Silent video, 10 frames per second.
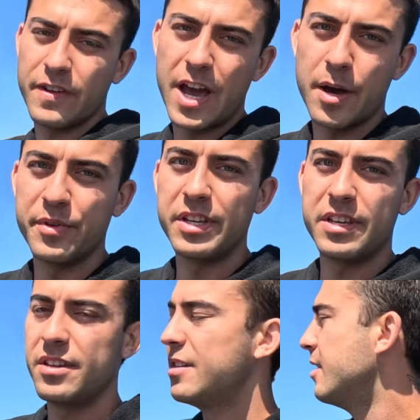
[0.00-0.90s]
Albany
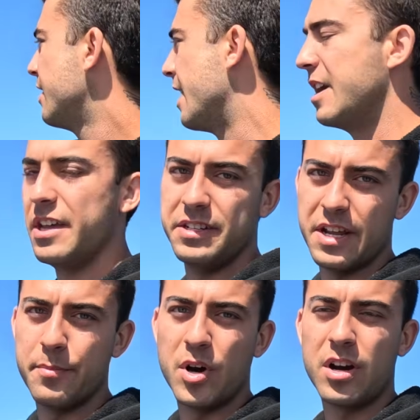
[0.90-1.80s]
and
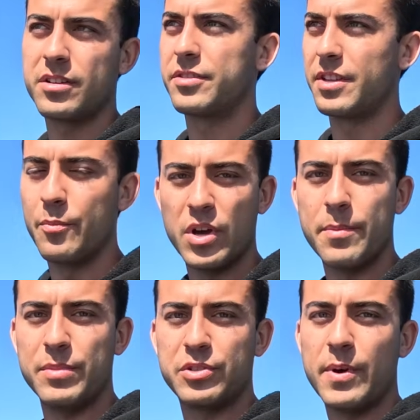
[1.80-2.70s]
Denmark, somewhere
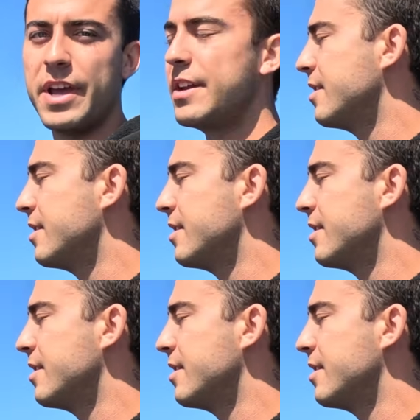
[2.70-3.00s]
in between.